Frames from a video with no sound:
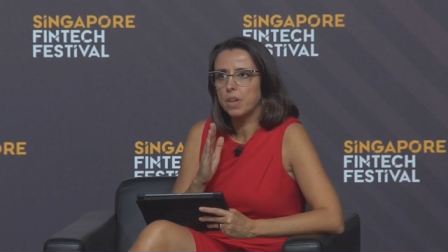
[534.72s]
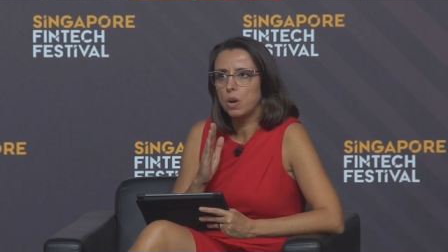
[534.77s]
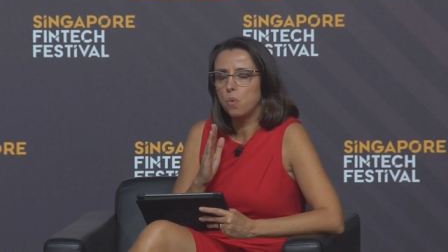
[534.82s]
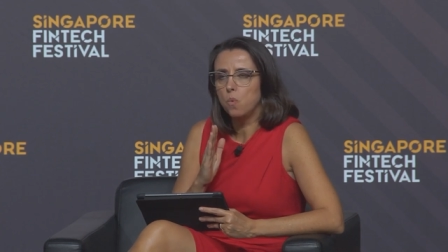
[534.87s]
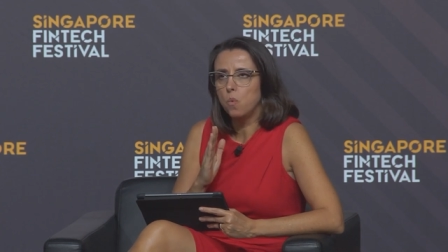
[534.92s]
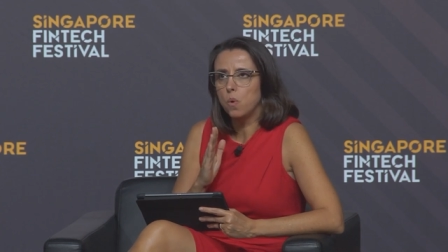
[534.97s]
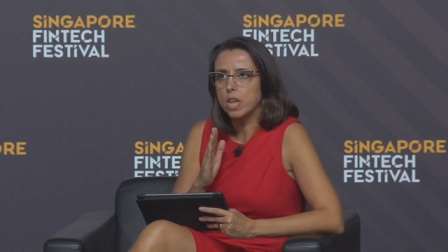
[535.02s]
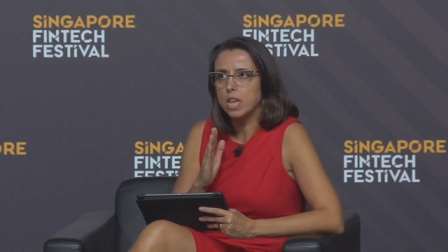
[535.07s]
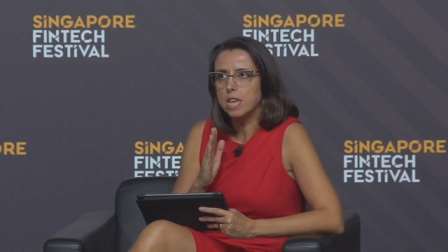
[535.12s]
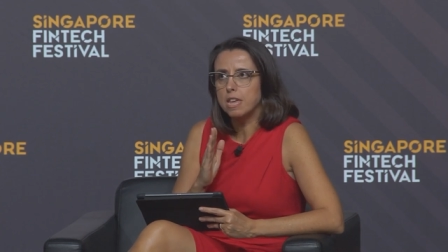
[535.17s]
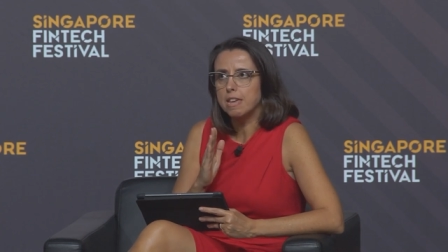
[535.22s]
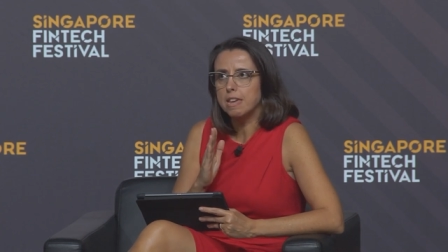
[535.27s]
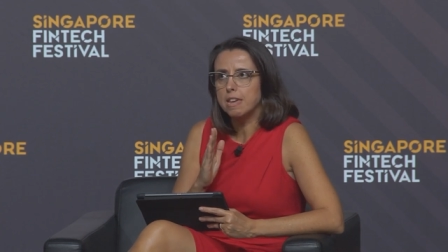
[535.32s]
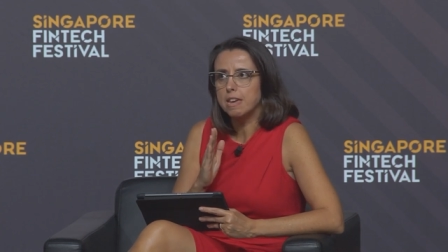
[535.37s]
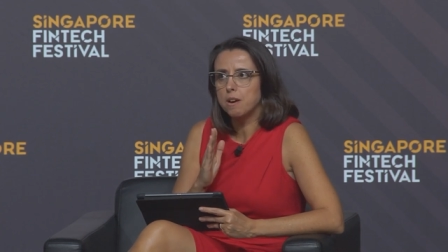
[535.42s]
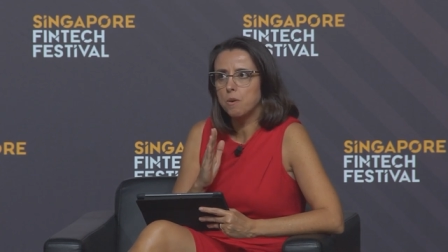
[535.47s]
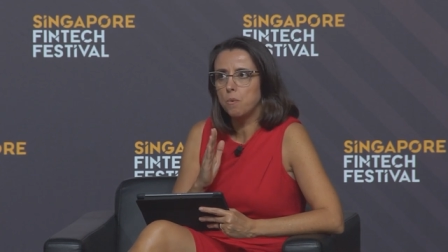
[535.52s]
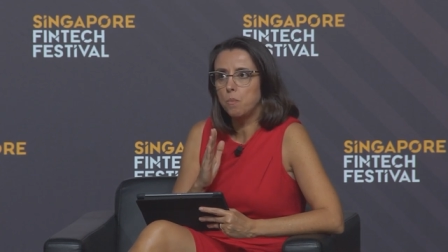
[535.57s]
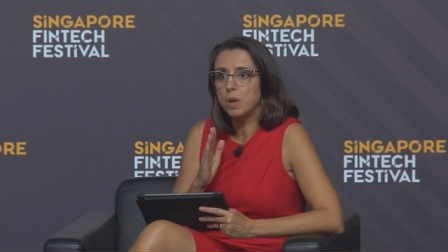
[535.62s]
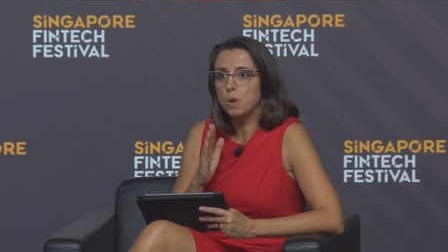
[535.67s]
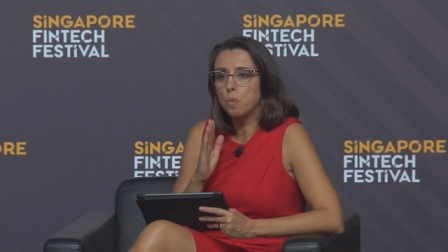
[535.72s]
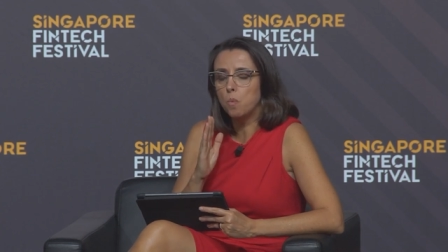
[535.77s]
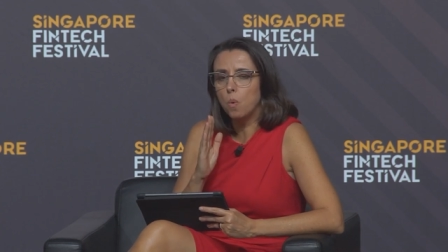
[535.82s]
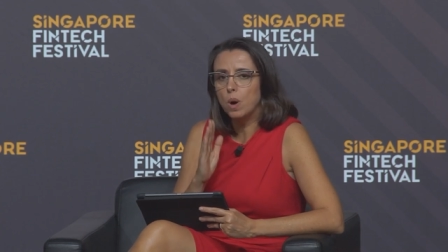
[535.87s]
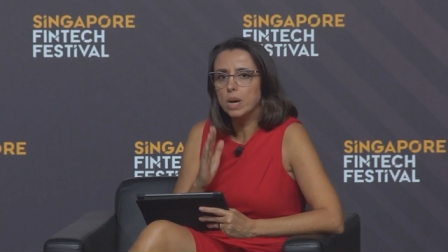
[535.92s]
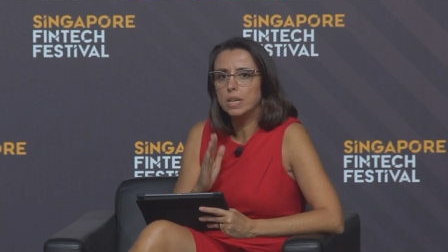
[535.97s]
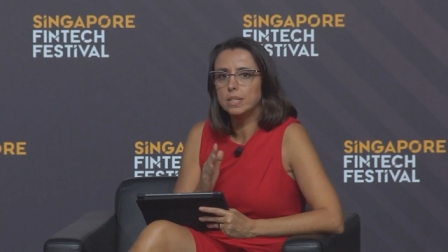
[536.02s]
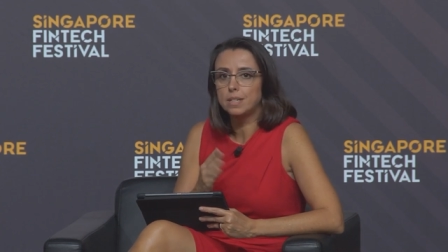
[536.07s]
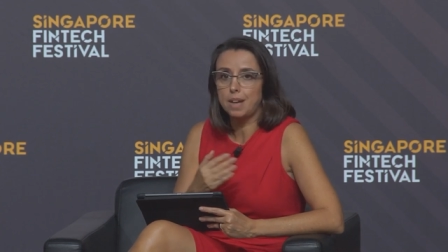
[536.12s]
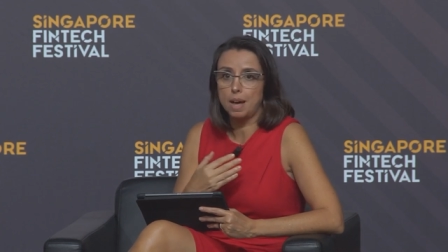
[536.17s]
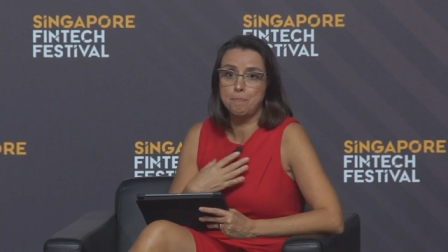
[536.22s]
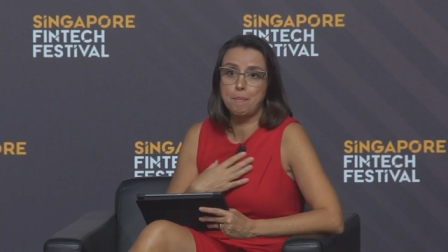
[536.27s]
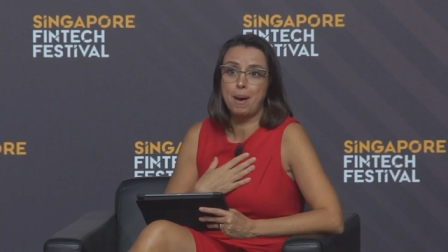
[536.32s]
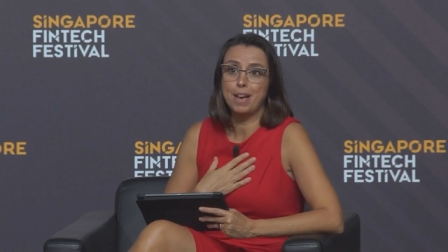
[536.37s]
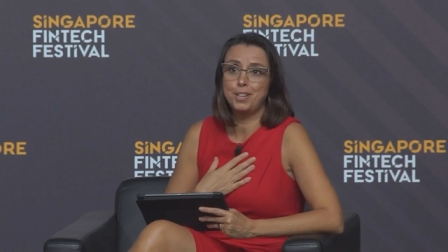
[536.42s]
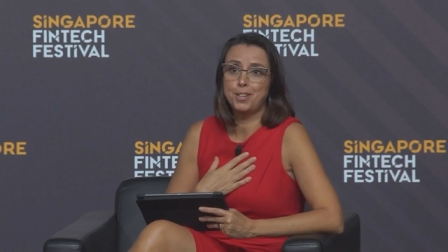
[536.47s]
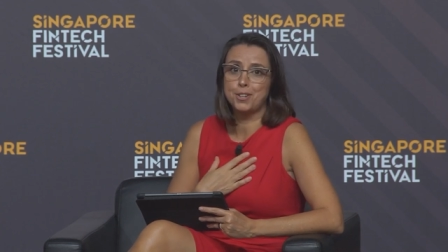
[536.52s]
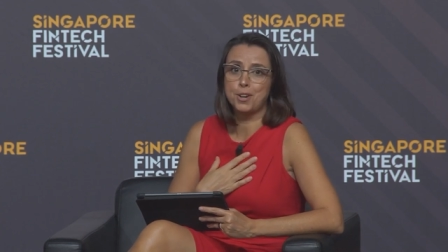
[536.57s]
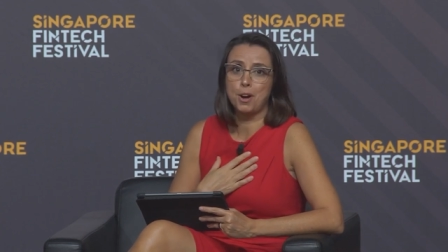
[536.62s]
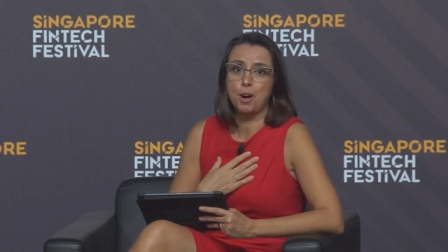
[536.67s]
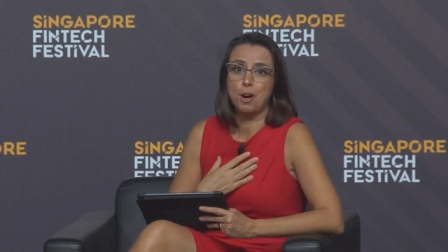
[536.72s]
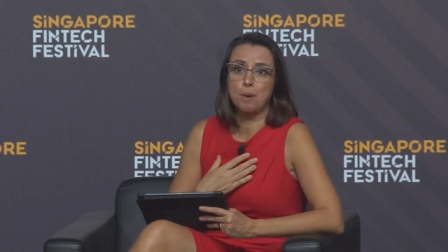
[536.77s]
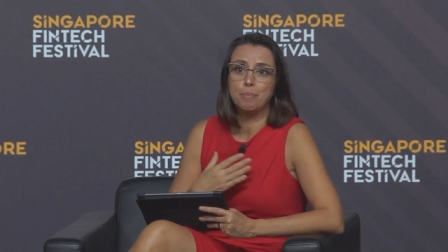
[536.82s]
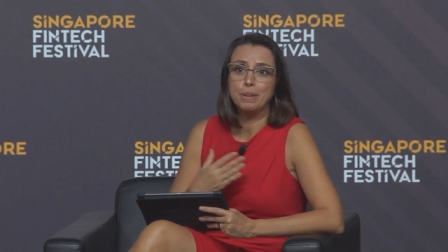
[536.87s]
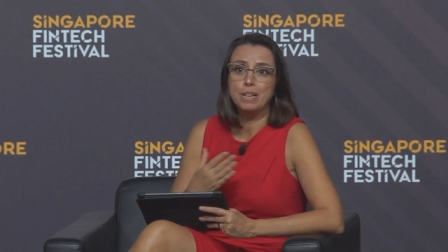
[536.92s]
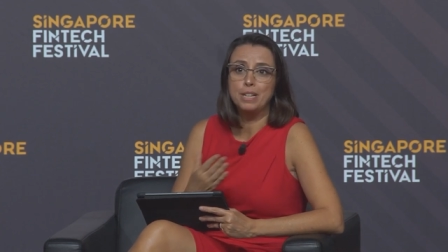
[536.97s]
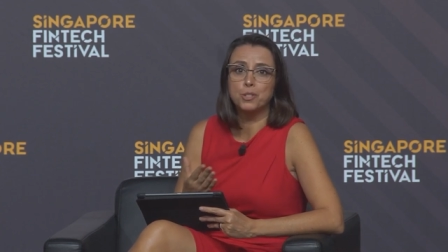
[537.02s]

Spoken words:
we want, my job